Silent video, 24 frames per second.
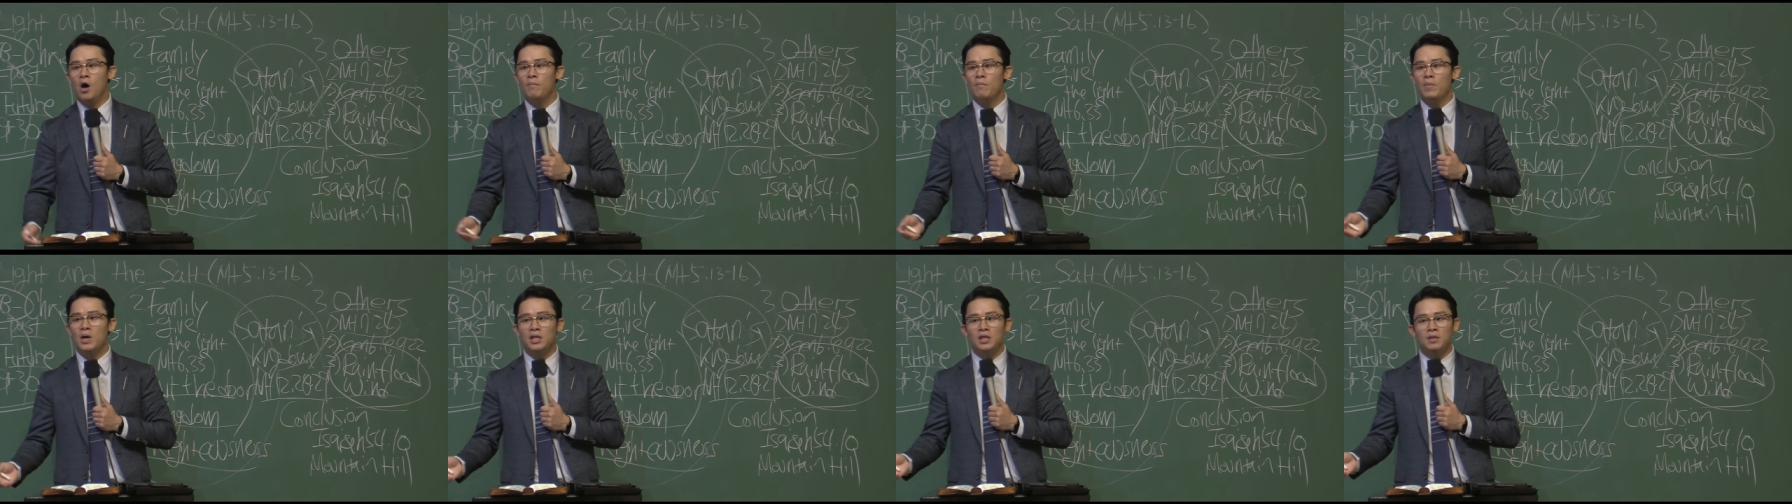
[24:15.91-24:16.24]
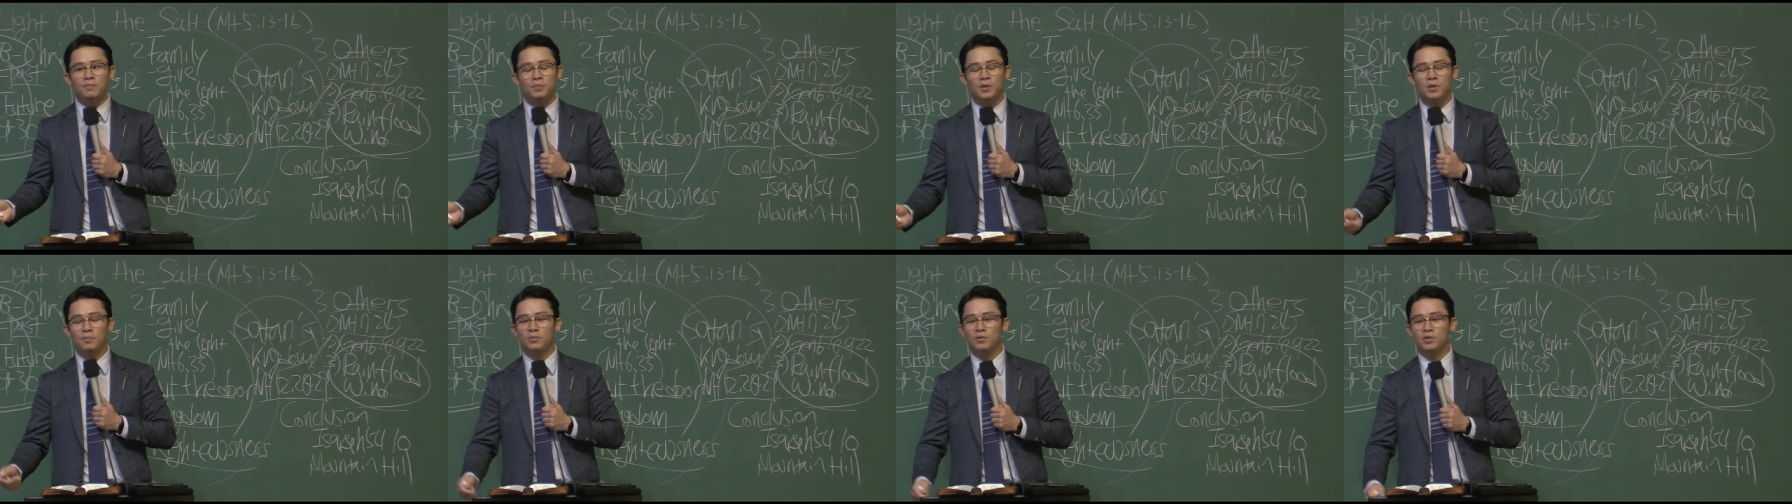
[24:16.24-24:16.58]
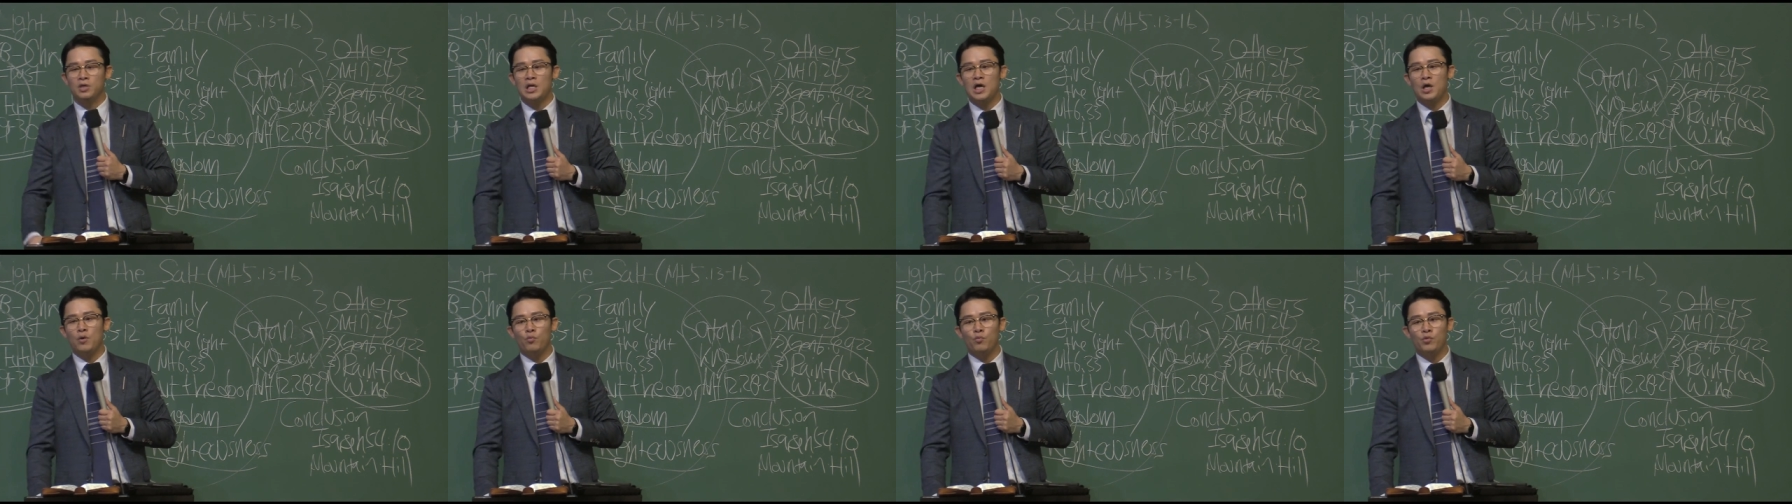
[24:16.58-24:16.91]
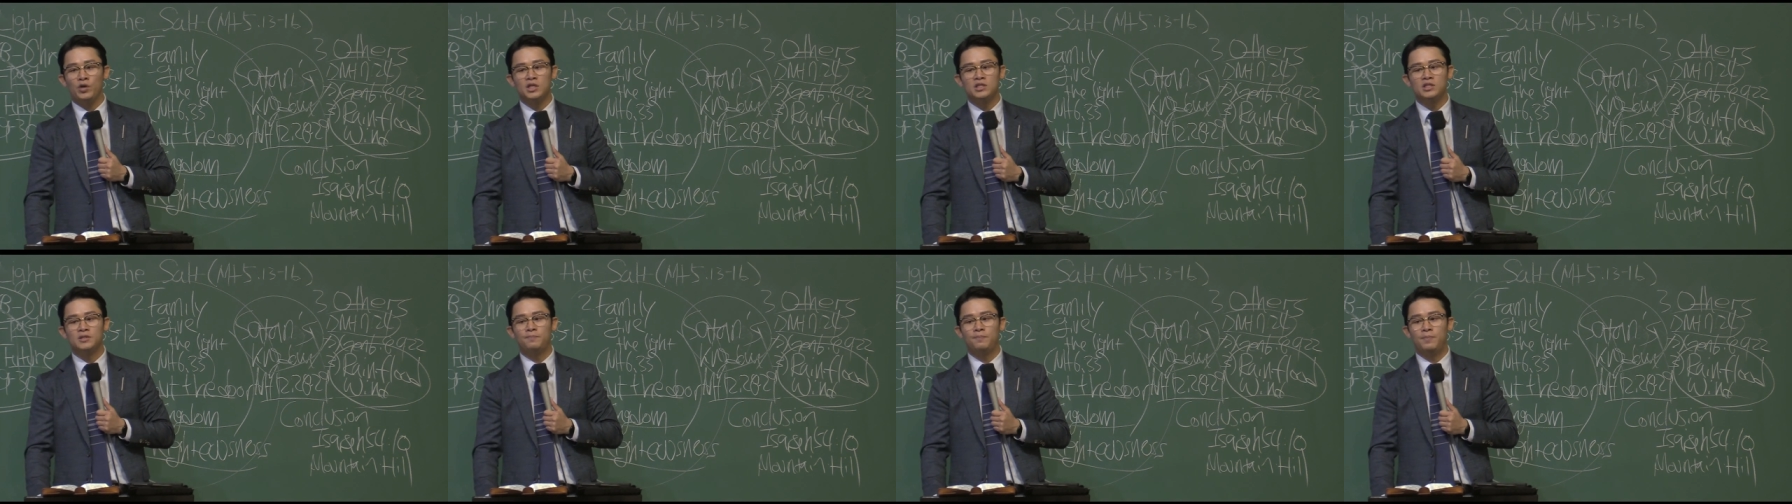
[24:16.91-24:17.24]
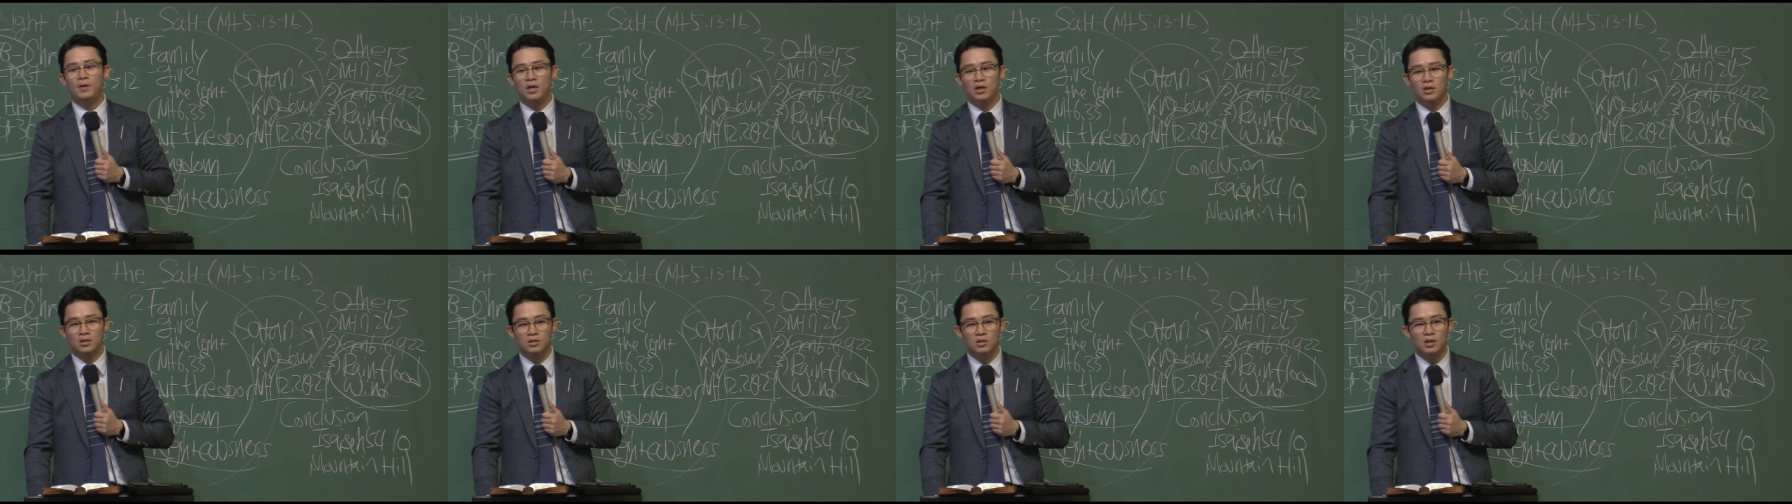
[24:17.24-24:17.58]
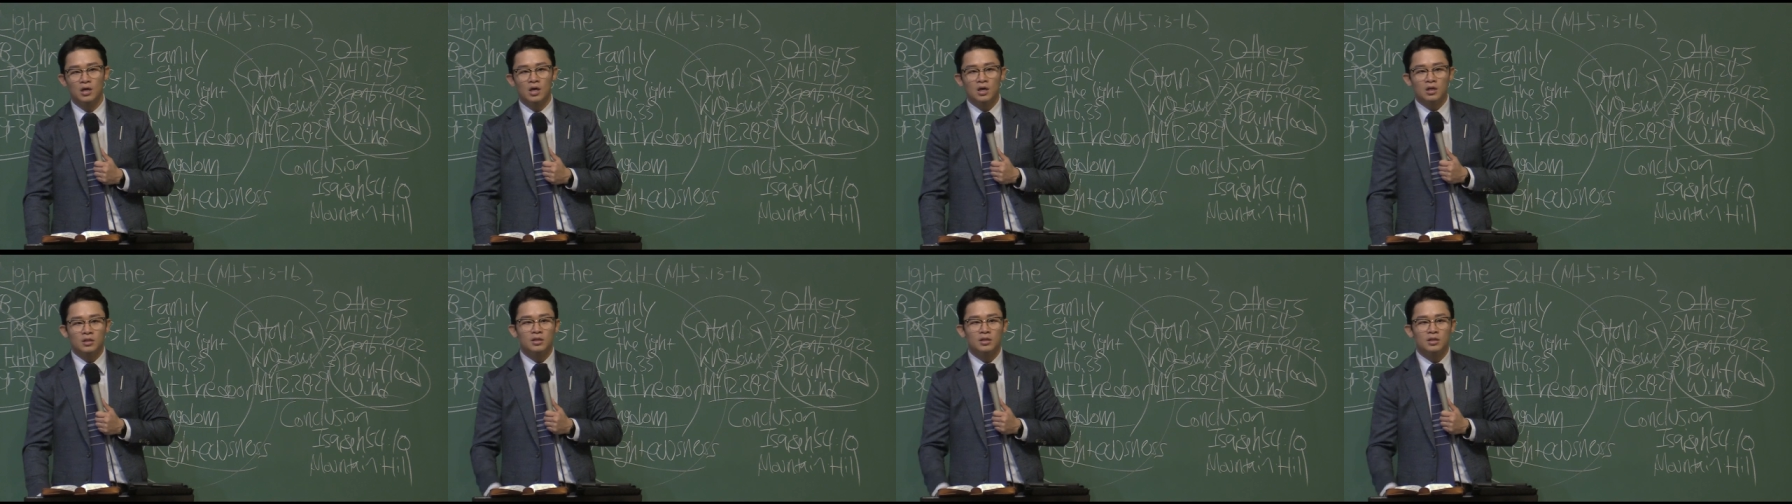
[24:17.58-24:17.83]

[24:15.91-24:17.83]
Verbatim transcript: many people can we expect?